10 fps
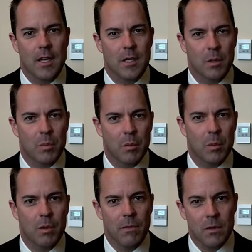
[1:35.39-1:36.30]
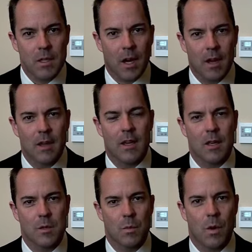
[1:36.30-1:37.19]
to the people of Utah,
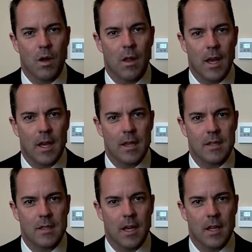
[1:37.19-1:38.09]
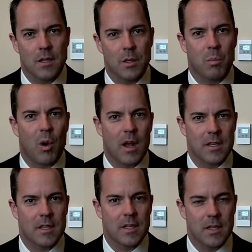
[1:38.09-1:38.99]
as well as to the
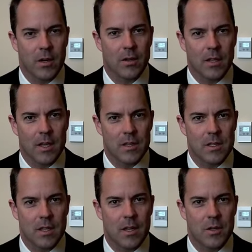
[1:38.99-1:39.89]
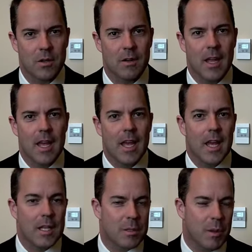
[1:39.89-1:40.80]
process here in the legislature.
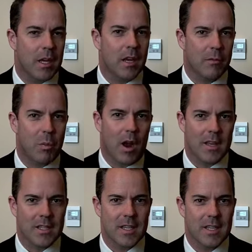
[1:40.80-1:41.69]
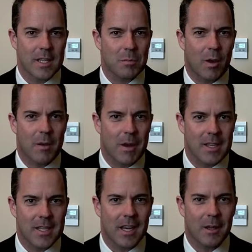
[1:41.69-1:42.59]
And speaking of process, that's probably my
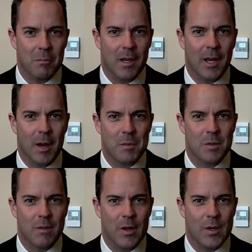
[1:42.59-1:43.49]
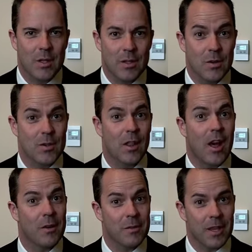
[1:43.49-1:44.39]
second big observation, is there's a
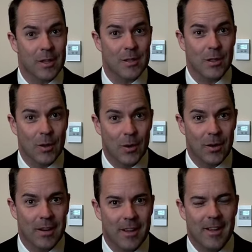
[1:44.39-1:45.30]
lot of things to learn.